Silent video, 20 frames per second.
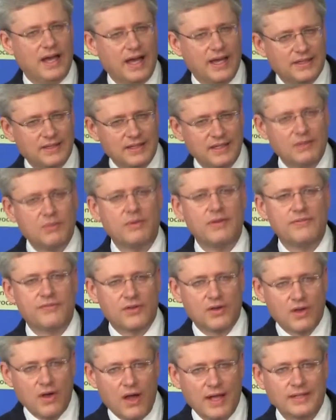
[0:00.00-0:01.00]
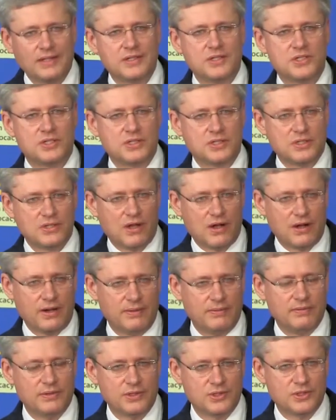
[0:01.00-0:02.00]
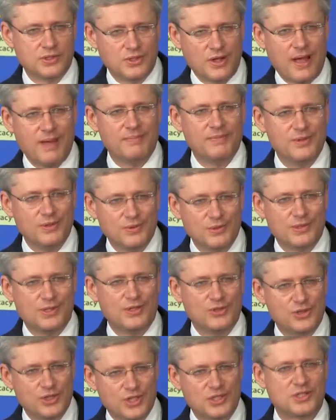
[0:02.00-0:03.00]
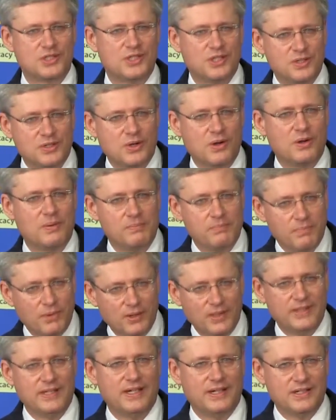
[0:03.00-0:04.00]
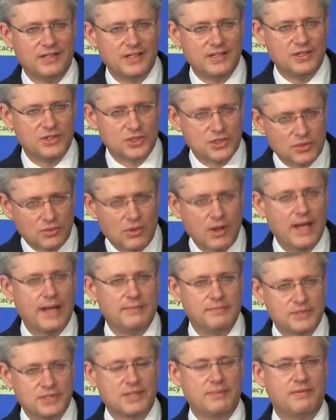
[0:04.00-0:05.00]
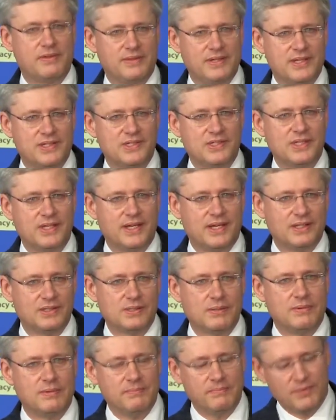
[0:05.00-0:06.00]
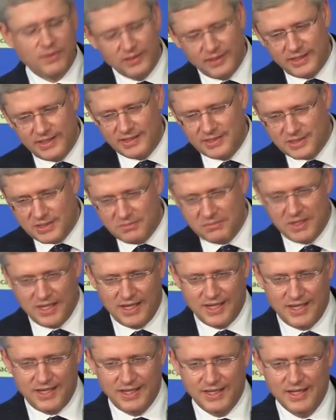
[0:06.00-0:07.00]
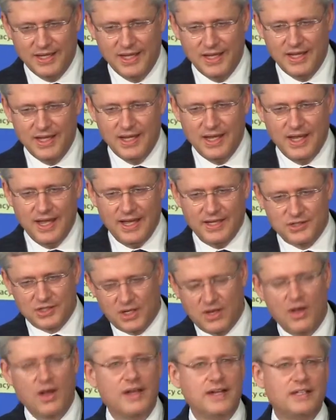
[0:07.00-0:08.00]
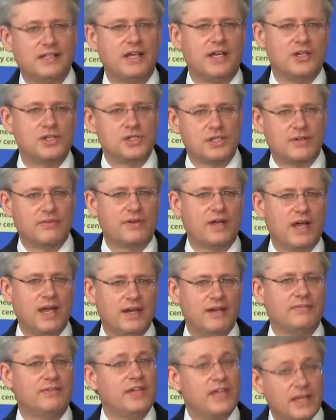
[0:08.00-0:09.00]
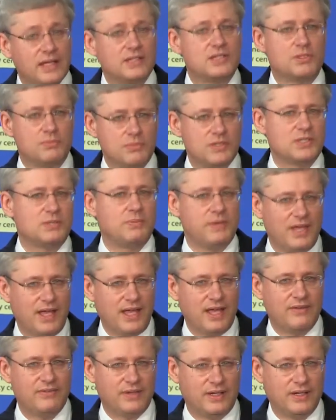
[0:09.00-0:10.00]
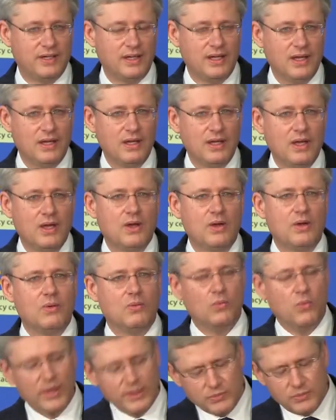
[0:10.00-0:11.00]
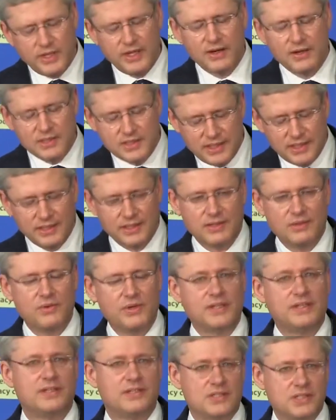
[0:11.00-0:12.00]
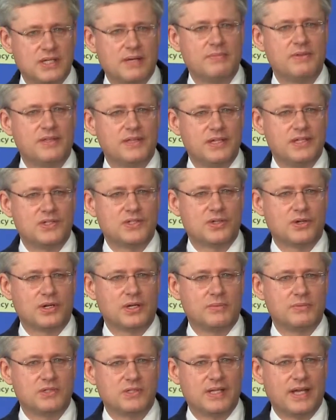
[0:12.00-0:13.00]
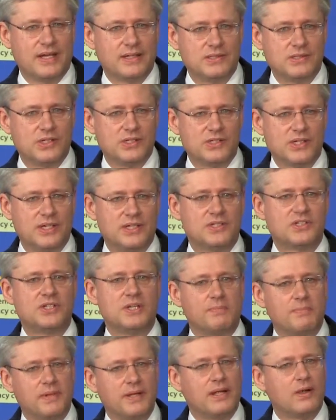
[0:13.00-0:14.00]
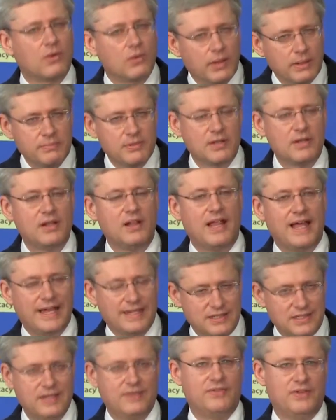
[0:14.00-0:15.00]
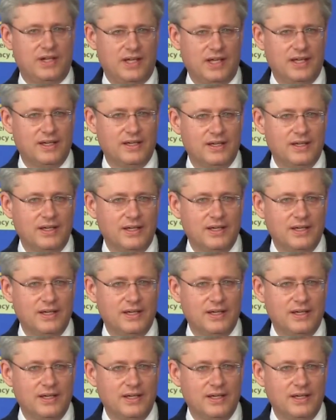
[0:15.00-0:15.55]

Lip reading: I think we've got to stop using just the term bullying to describe some of these things. I mean, bullying to me has a connotation of kind of kids misbehaving. What we are dealing with in some of these circumstances is simply criminal activity.